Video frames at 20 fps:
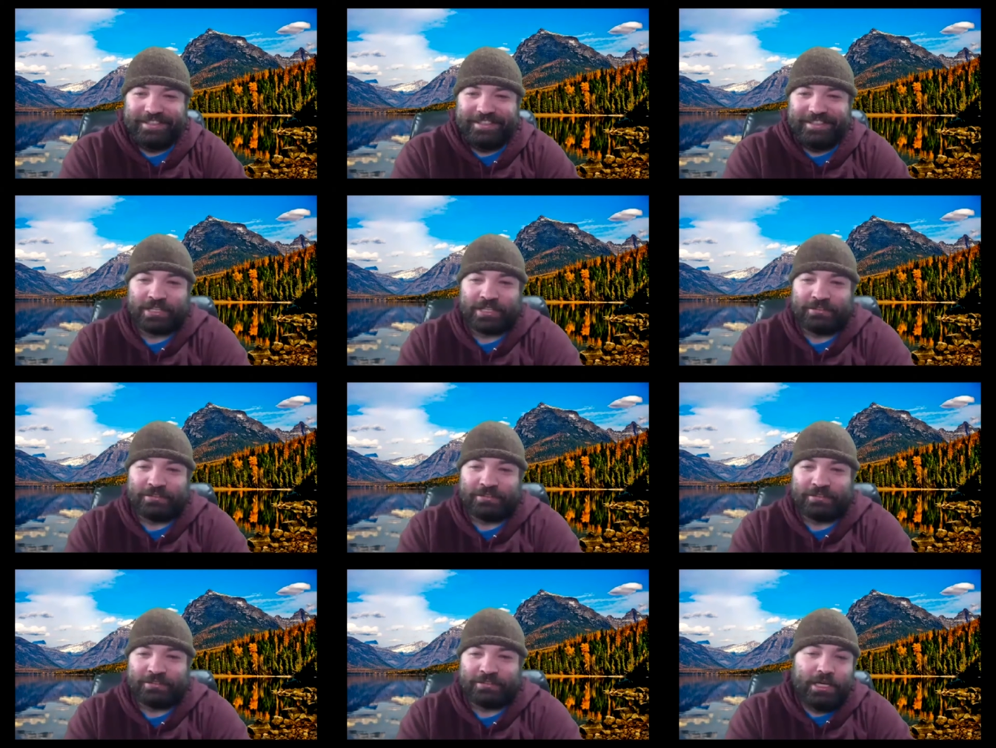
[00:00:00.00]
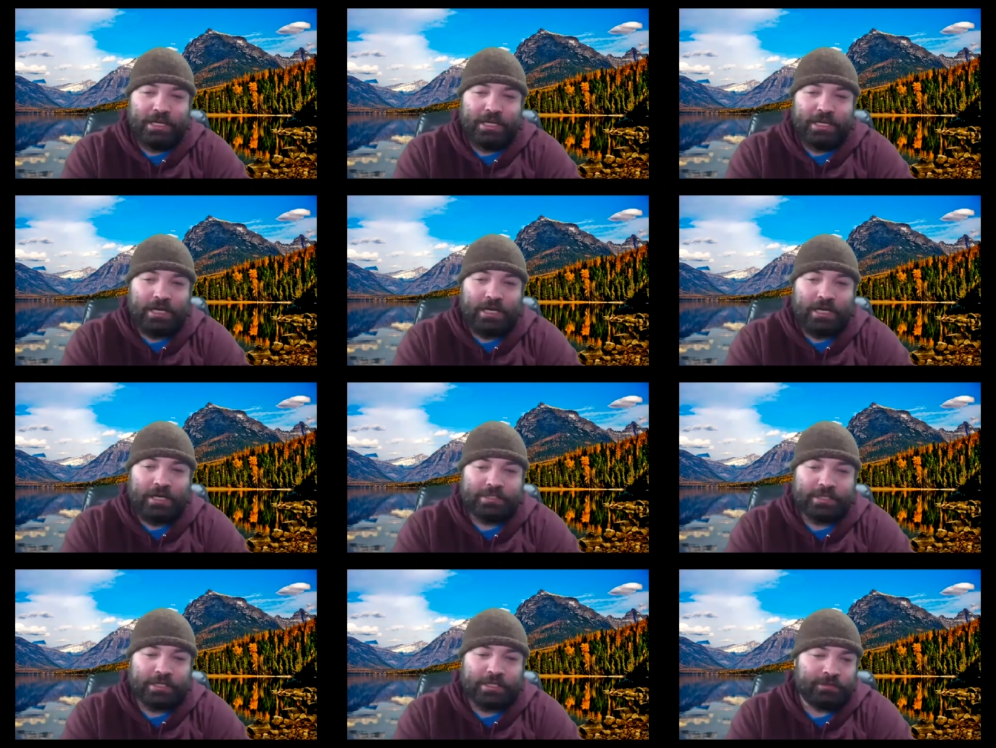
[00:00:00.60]
of fun. I'll
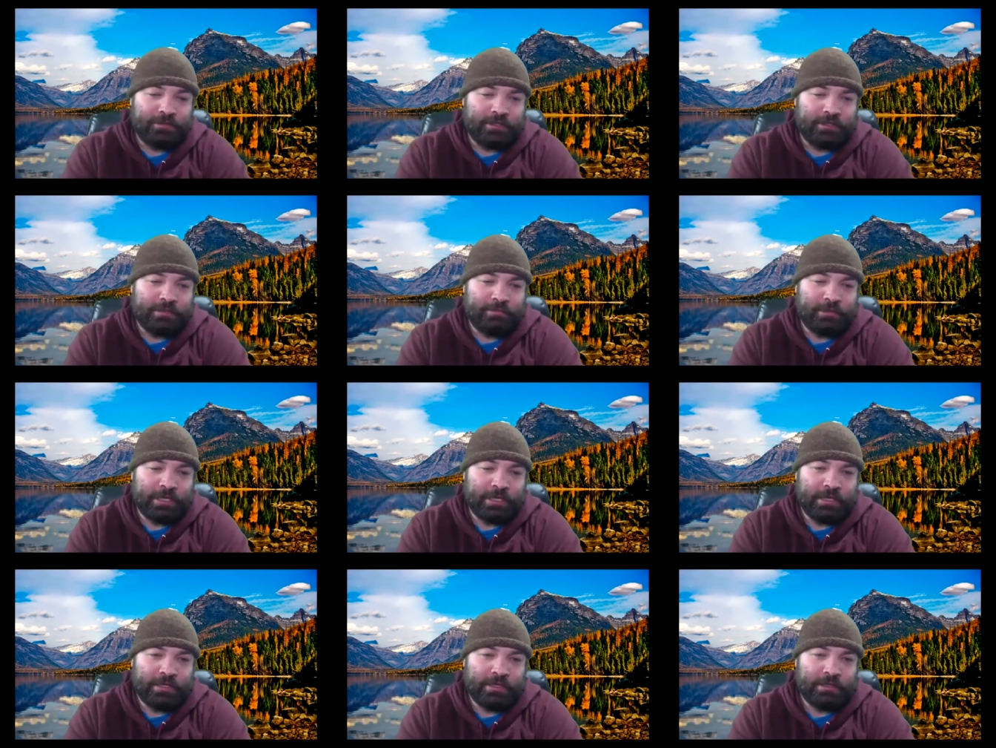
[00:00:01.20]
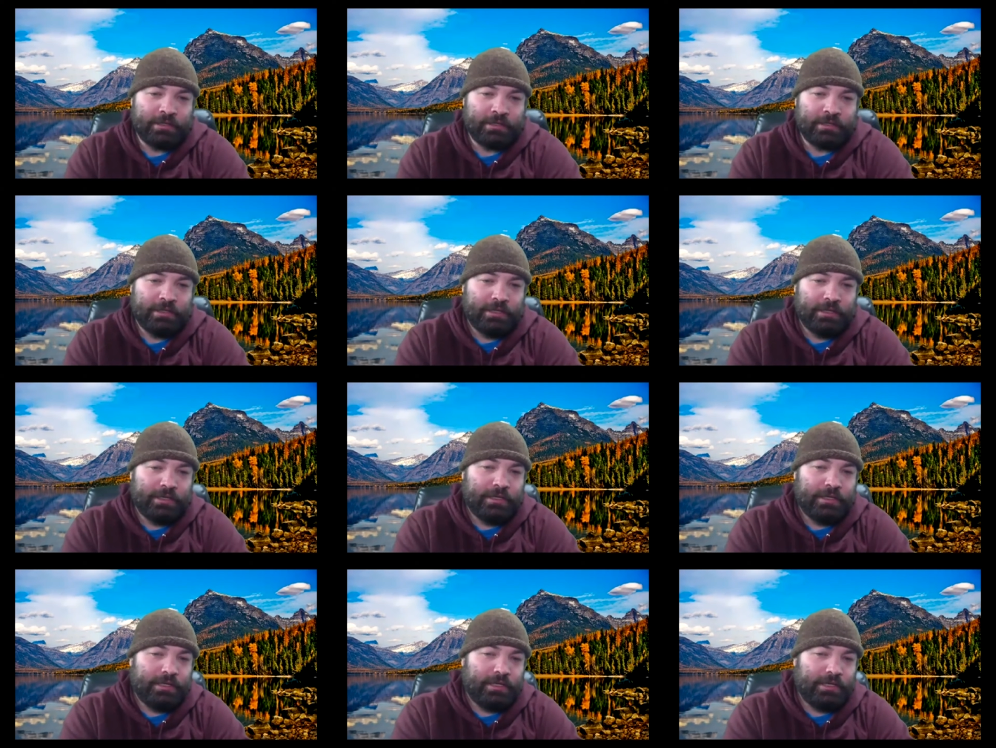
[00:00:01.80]
send you an email
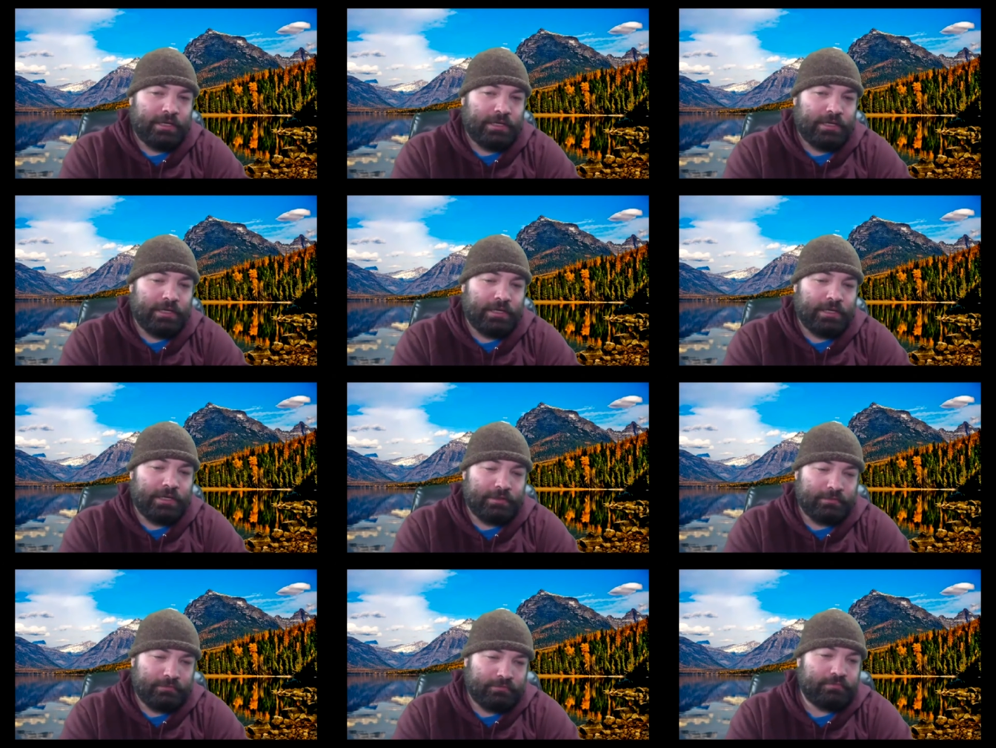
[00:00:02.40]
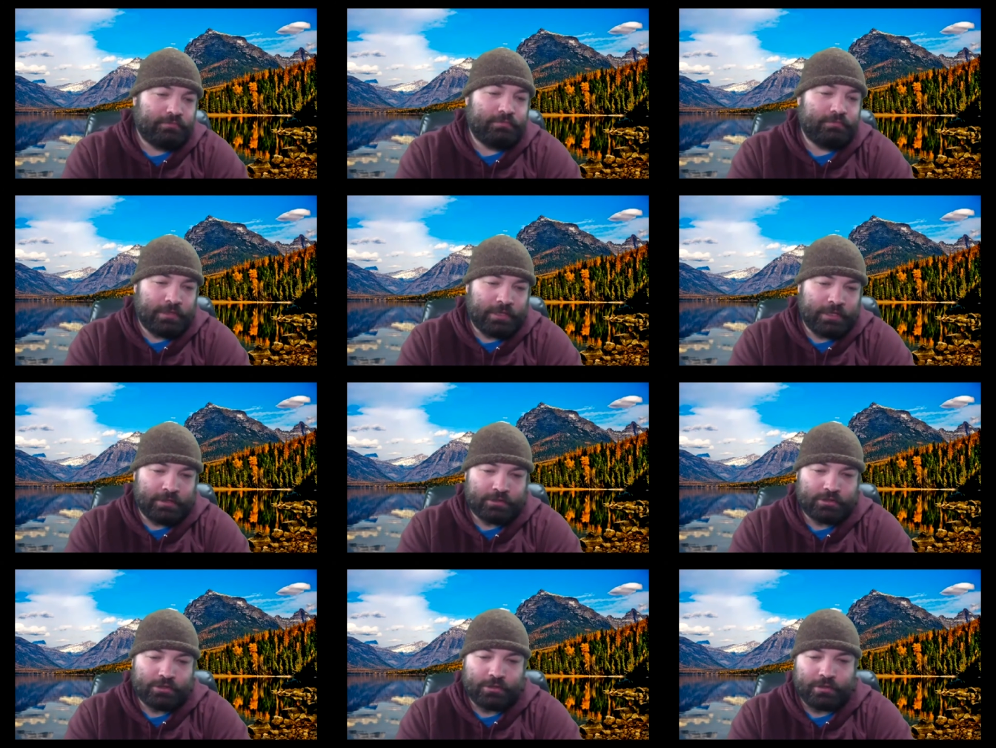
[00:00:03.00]

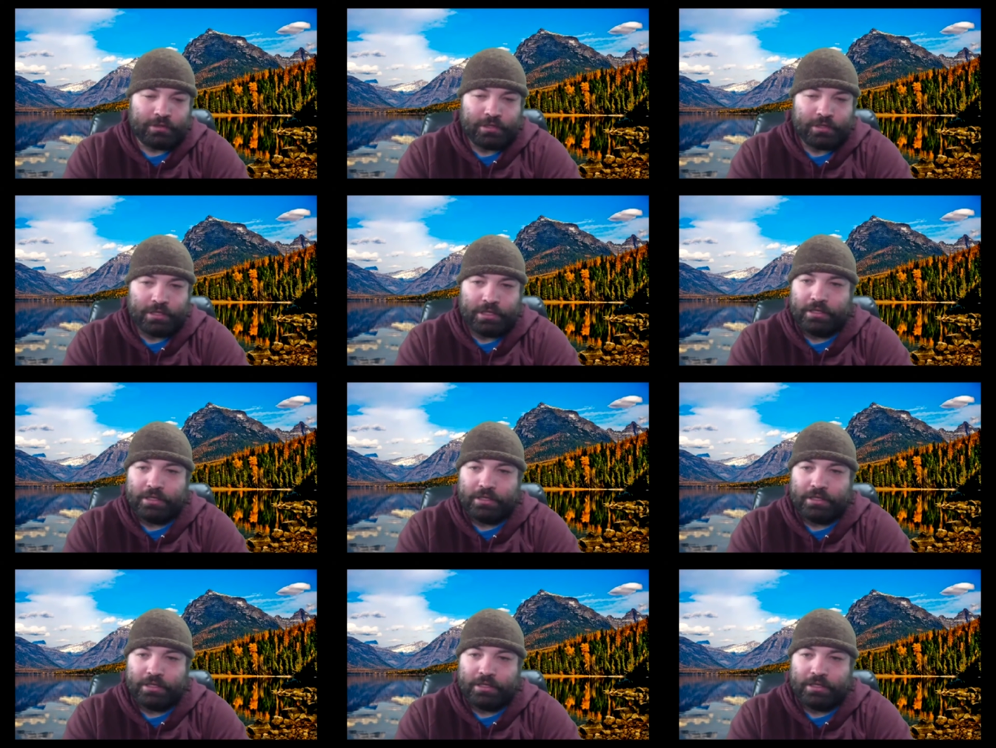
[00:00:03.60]
here shortly.